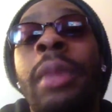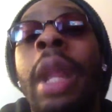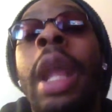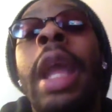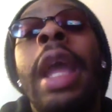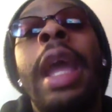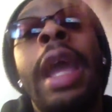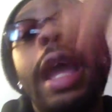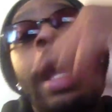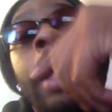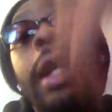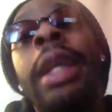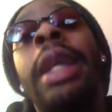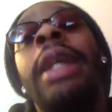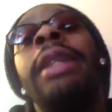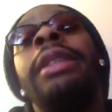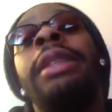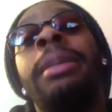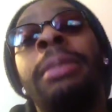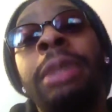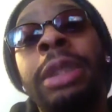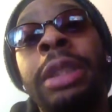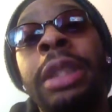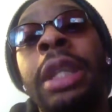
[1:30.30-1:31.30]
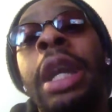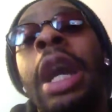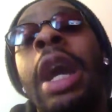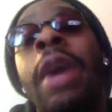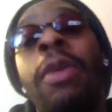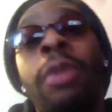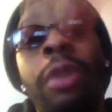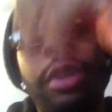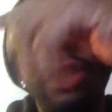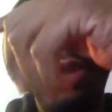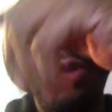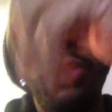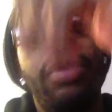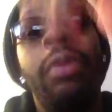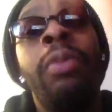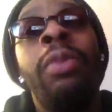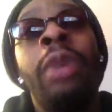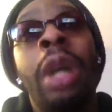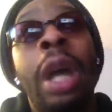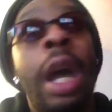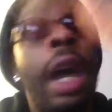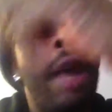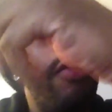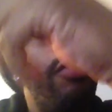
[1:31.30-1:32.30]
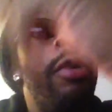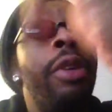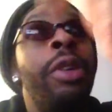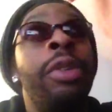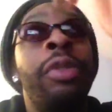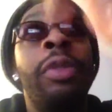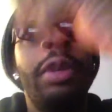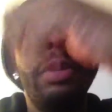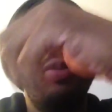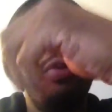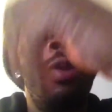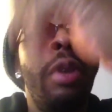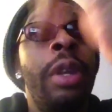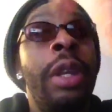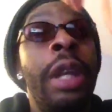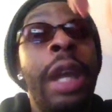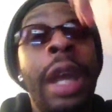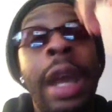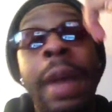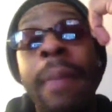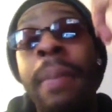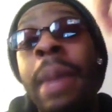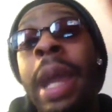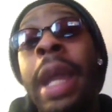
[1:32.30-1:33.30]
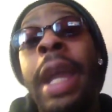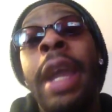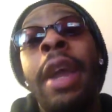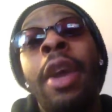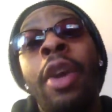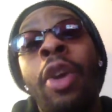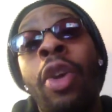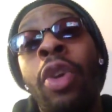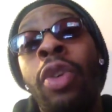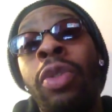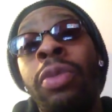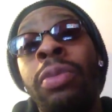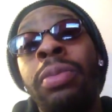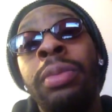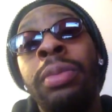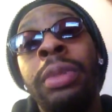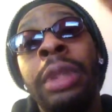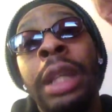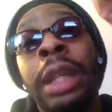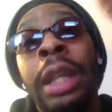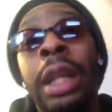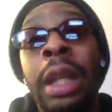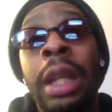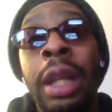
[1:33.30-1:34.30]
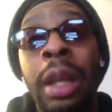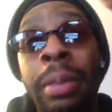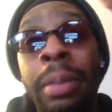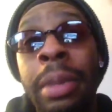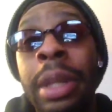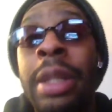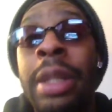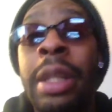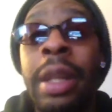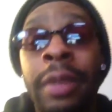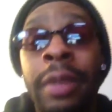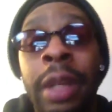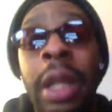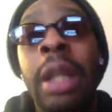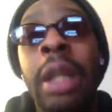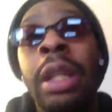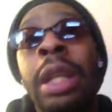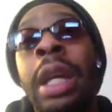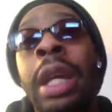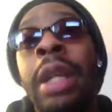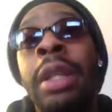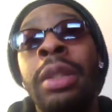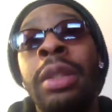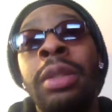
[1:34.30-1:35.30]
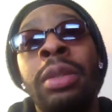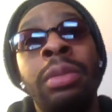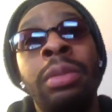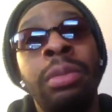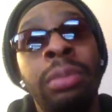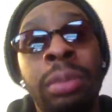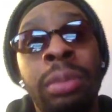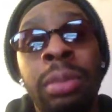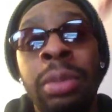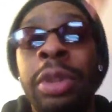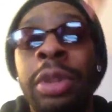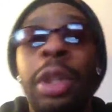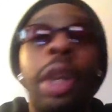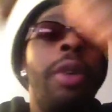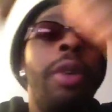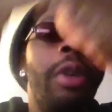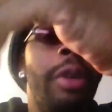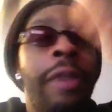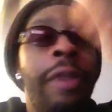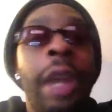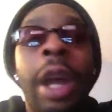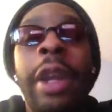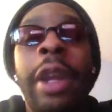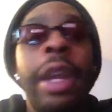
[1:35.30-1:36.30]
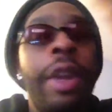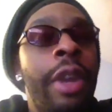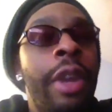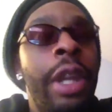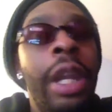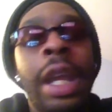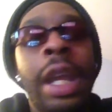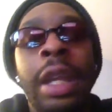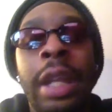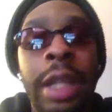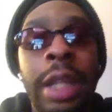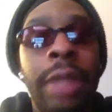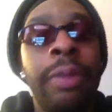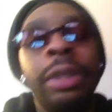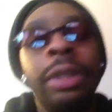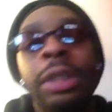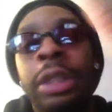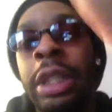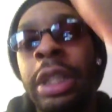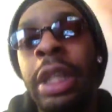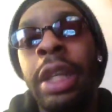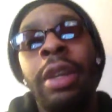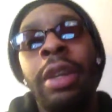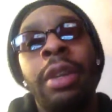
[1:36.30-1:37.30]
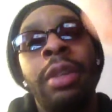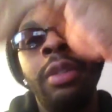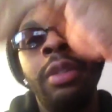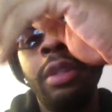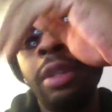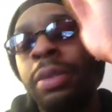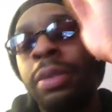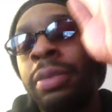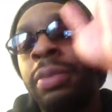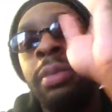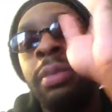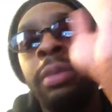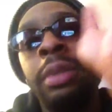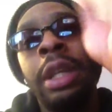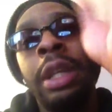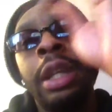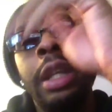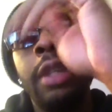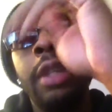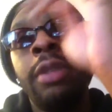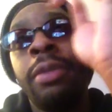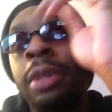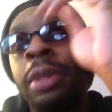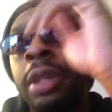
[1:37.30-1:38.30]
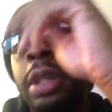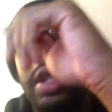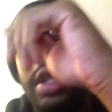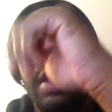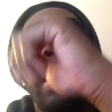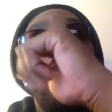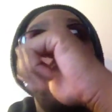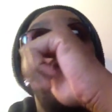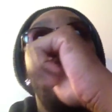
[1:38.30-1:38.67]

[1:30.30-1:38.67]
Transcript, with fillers: And yes, I'm listening to Hot One, Hot 103.9 back at home in Columbia, South Carolina. So if y'all hearing that, that's what you're hearing. So it is what it is.